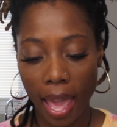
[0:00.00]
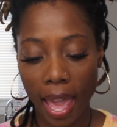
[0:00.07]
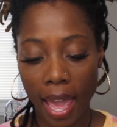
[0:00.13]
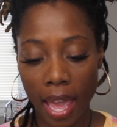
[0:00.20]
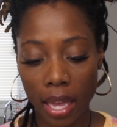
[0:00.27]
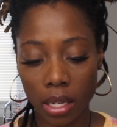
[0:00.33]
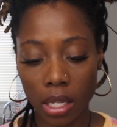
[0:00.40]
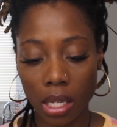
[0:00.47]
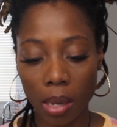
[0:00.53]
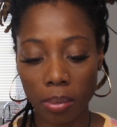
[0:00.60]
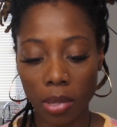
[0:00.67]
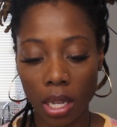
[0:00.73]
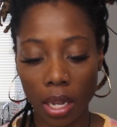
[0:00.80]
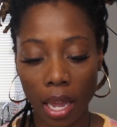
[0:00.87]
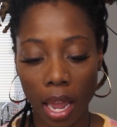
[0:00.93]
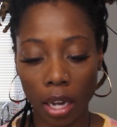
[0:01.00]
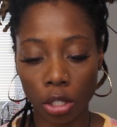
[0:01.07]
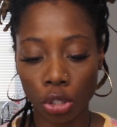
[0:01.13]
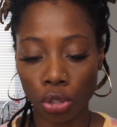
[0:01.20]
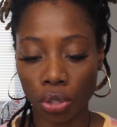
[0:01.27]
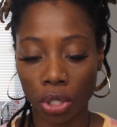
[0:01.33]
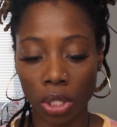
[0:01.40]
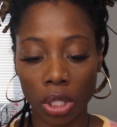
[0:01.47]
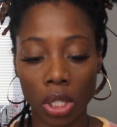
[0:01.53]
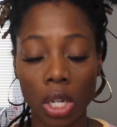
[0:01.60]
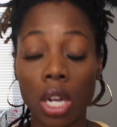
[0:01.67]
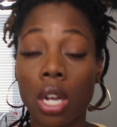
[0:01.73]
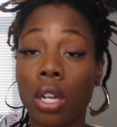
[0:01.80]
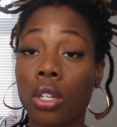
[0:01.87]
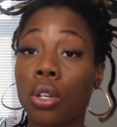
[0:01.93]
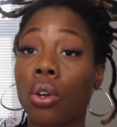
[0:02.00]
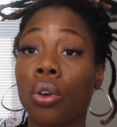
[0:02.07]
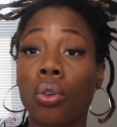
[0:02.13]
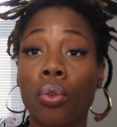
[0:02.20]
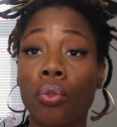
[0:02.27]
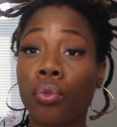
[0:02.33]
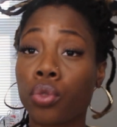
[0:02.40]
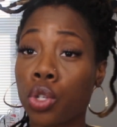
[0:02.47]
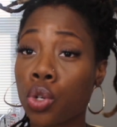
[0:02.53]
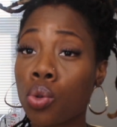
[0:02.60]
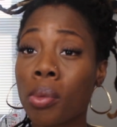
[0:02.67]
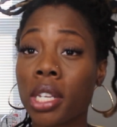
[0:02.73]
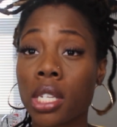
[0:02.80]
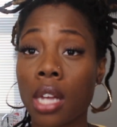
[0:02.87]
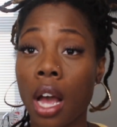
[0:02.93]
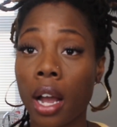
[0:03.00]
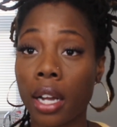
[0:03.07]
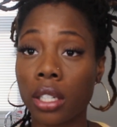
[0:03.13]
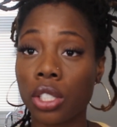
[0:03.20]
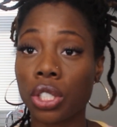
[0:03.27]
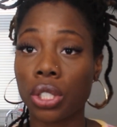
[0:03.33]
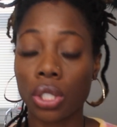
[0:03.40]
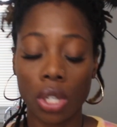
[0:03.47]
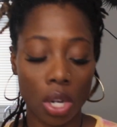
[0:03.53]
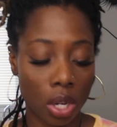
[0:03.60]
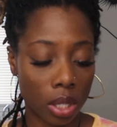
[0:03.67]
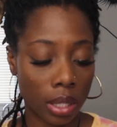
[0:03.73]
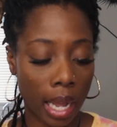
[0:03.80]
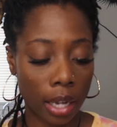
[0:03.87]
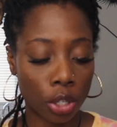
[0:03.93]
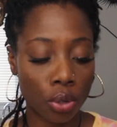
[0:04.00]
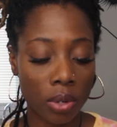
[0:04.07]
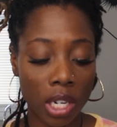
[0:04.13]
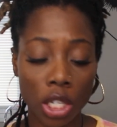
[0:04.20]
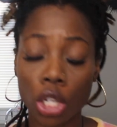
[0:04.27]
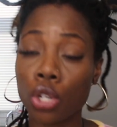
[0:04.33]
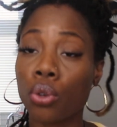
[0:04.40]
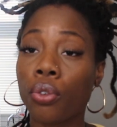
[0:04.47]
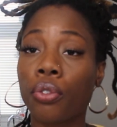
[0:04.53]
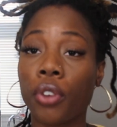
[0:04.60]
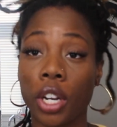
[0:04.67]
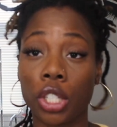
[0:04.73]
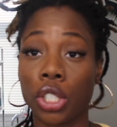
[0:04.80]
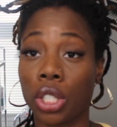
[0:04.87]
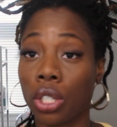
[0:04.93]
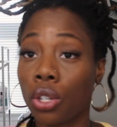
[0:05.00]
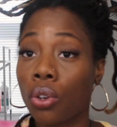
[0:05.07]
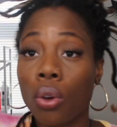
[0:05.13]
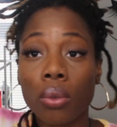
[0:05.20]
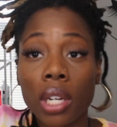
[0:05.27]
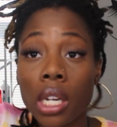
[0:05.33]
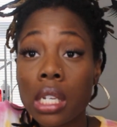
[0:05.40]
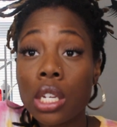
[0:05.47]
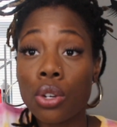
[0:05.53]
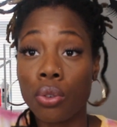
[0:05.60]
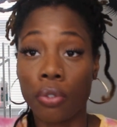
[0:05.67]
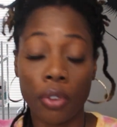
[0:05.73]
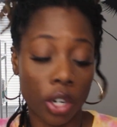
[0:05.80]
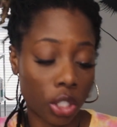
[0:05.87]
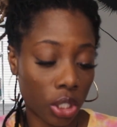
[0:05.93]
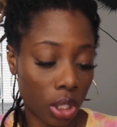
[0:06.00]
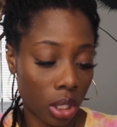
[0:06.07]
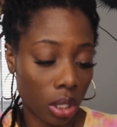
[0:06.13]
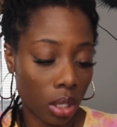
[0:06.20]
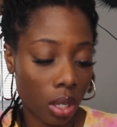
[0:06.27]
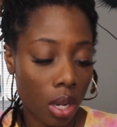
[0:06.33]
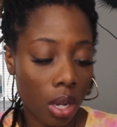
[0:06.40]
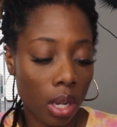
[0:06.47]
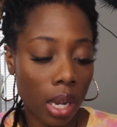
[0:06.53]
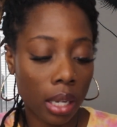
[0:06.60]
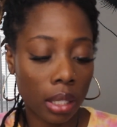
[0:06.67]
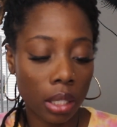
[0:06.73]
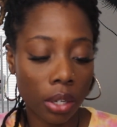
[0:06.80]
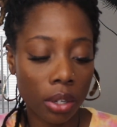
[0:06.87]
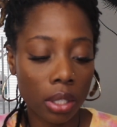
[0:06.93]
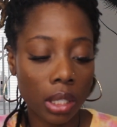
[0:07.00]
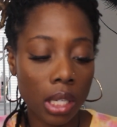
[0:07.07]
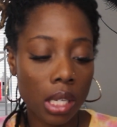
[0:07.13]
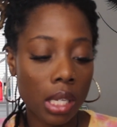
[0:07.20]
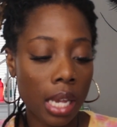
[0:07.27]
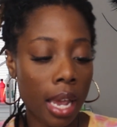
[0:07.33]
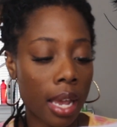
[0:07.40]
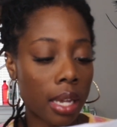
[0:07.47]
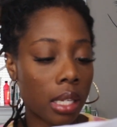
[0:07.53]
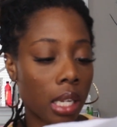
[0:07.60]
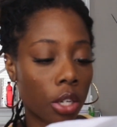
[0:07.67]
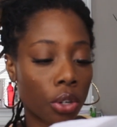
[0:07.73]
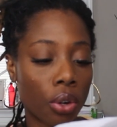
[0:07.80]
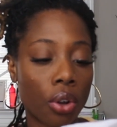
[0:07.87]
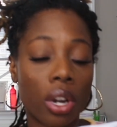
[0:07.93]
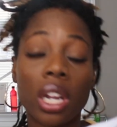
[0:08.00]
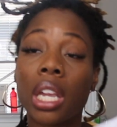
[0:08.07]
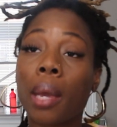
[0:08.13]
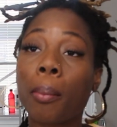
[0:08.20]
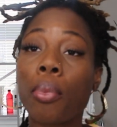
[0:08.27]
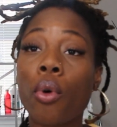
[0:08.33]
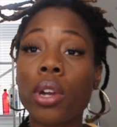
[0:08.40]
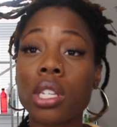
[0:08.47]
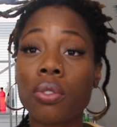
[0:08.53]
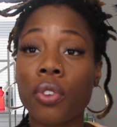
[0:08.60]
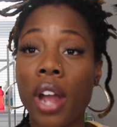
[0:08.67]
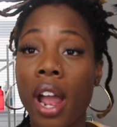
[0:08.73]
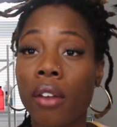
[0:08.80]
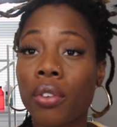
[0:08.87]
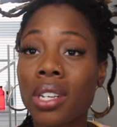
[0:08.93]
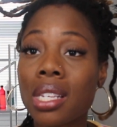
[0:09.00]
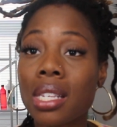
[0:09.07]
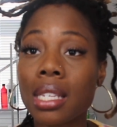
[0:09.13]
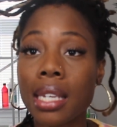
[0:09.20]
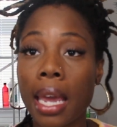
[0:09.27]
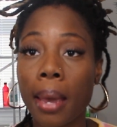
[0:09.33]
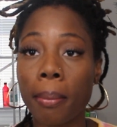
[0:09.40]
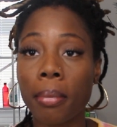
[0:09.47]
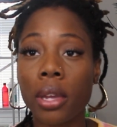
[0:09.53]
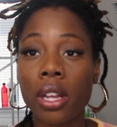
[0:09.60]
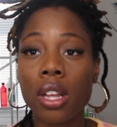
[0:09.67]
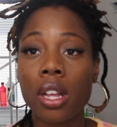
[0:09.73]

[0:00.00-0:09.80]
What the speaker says: add something extra to massage, like you need to do friction, you don't need to do friction. It literally says that you're going to get points for every step